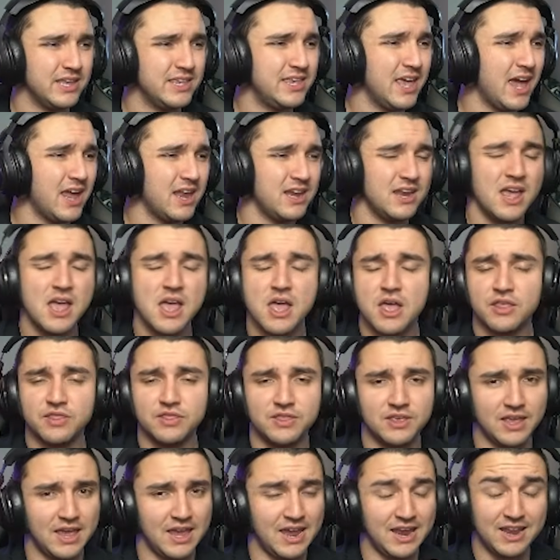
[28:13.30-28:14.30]
Again,
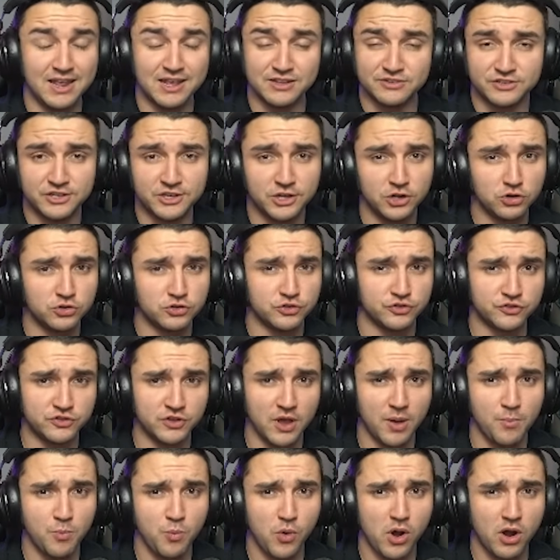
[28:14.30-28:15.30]
it is here
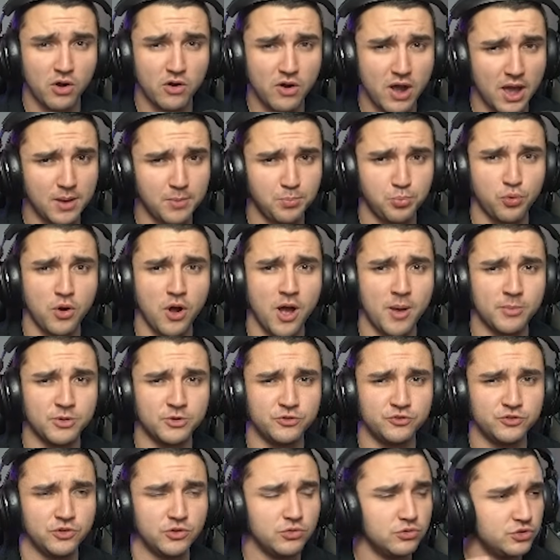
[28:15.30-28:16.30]
somewhere. I
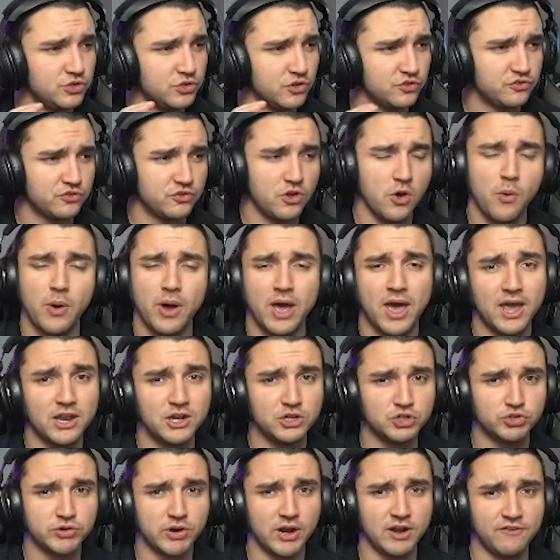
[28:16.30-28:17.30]
promise you, just go
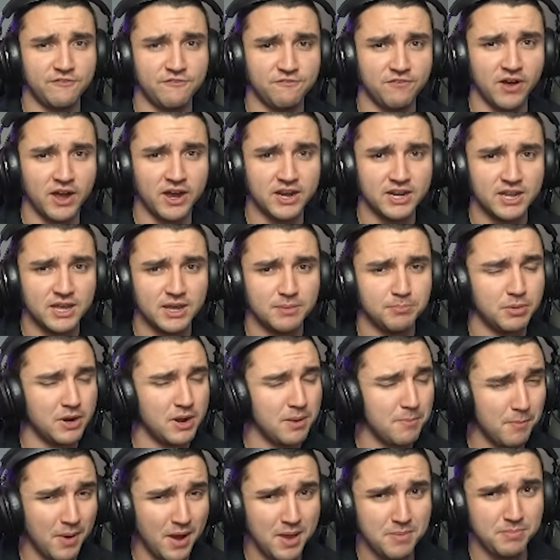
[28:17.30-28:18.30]
ahead and try to find it, but
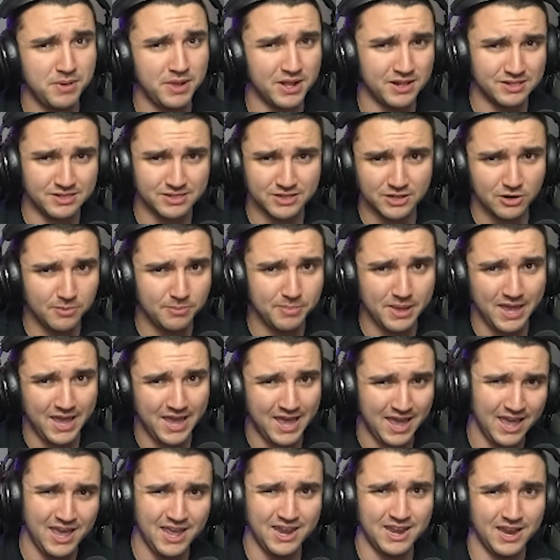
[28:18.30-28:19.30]
it might be a little bit
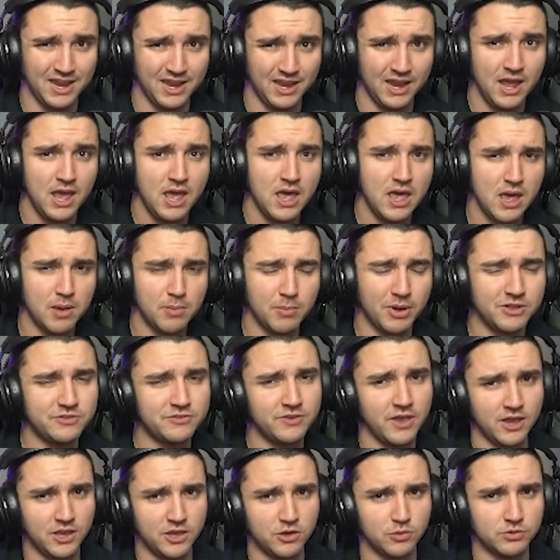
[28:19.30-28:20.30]
hidden. It might
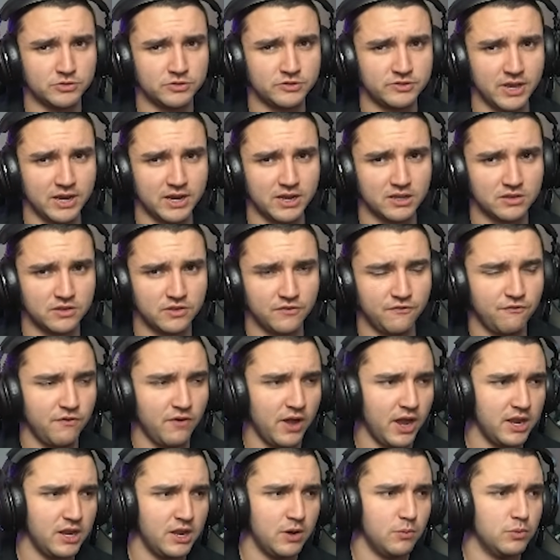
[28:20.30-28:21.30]
take you a second to
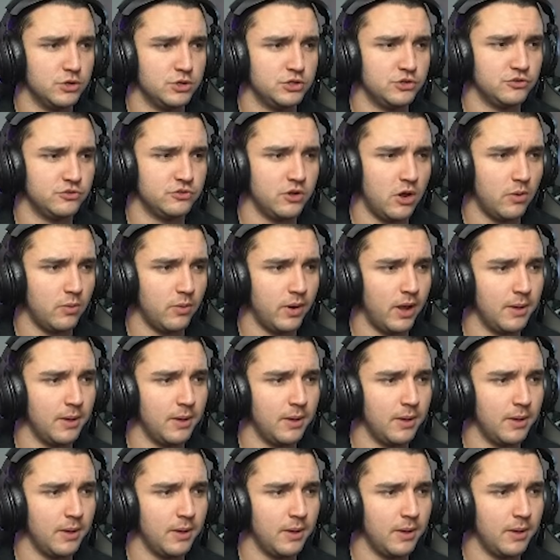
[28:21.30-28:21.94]
find it, which is all